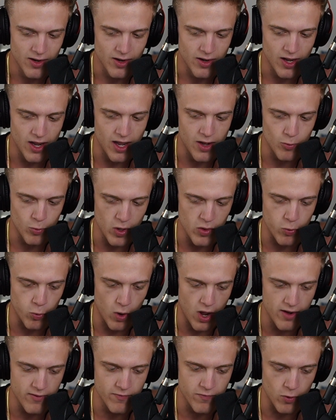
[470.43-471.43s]
and with
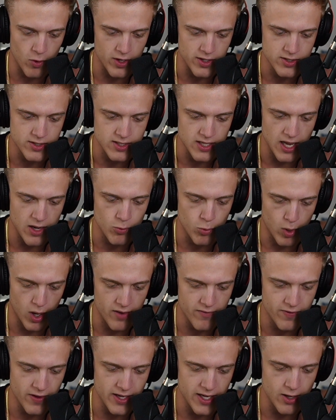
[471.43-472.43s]
one voice and
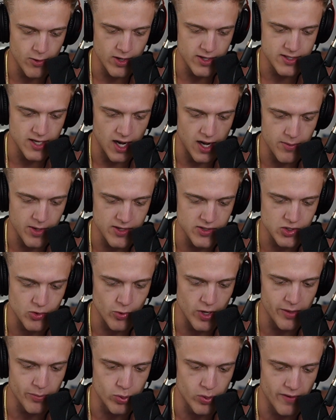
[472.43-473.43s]
one video at a time. It is a
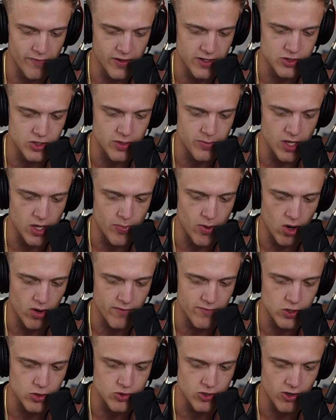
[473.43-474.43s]
great privilege to be a part
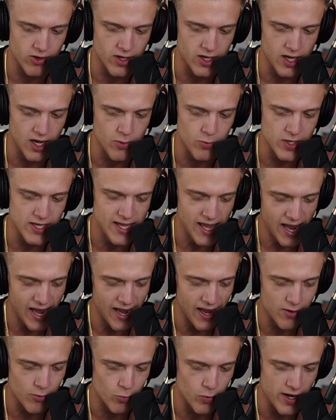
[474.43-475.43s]
of your journey, and we
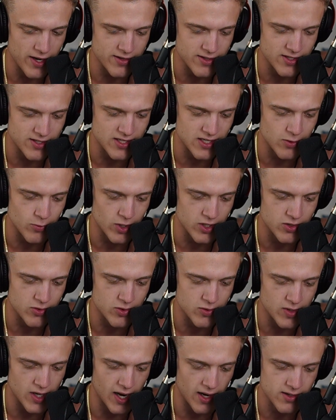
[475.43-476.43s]
can't wait to see what you
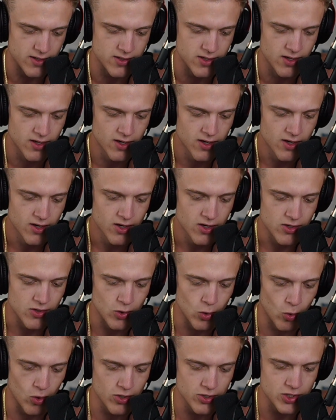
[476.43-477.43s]
do next.
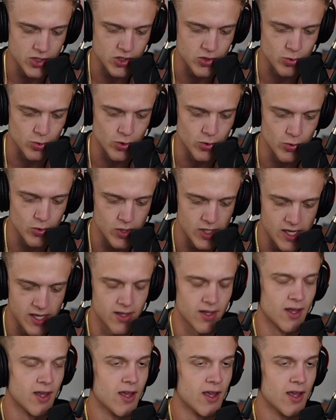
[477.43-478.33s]
Yours truly.